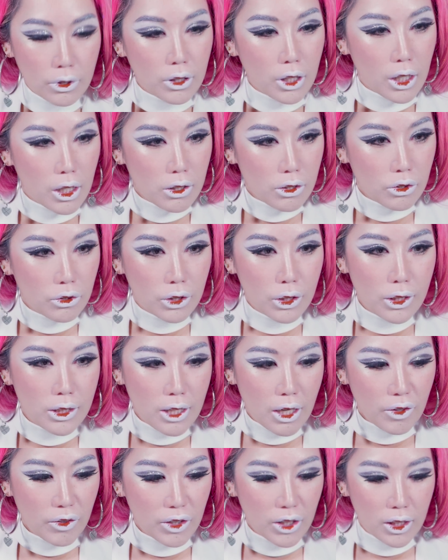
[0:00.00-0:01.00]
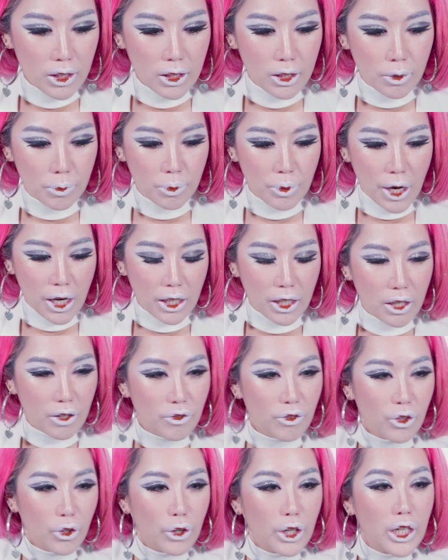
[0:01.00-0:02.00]
Okay, so this is definitely the parquet
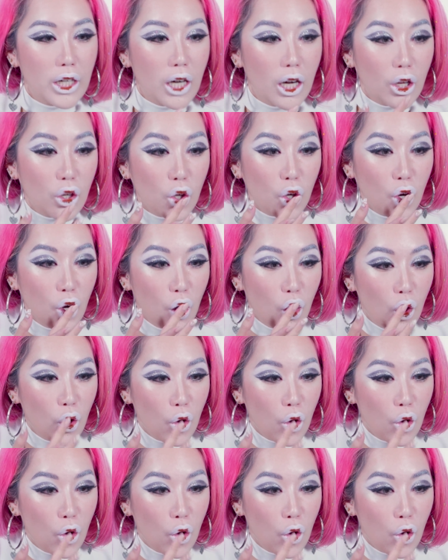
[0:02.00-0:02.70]
flooring color.